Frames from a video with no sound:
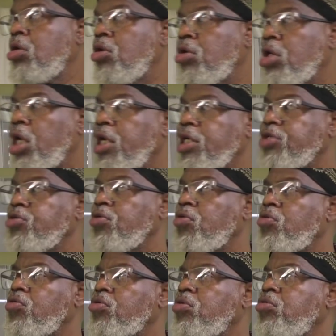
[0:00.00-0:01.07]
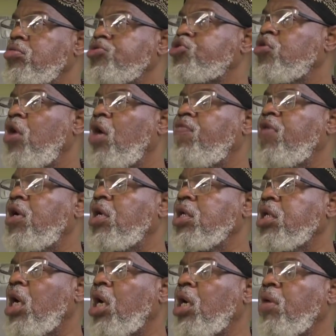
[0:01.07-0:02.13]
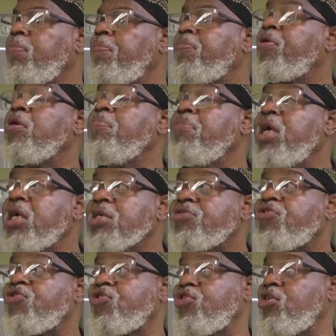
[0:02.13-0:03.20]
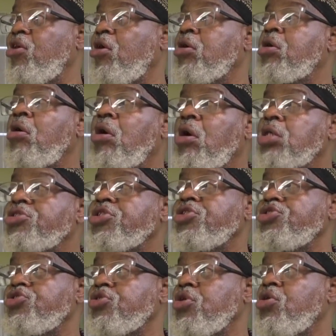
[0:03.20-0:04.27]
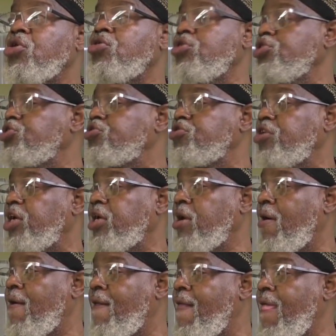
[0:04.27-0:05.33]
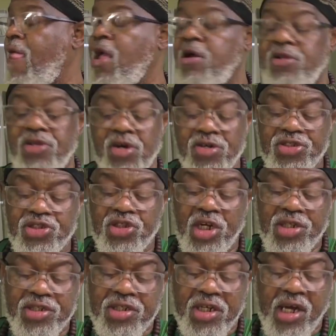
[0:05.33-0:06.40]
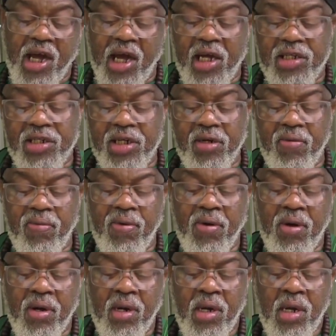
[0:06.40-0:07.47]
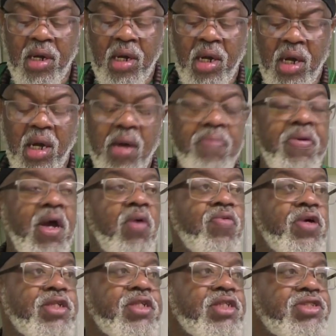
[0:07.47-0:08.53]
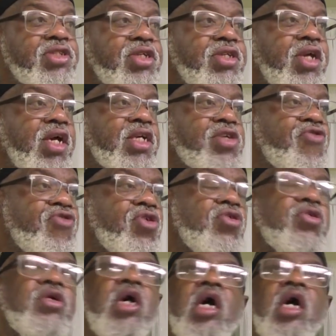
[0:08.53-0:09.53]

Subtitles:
and whomsoever Allah permits or causes to go astray, there is none to guide them. I bear witness that there is no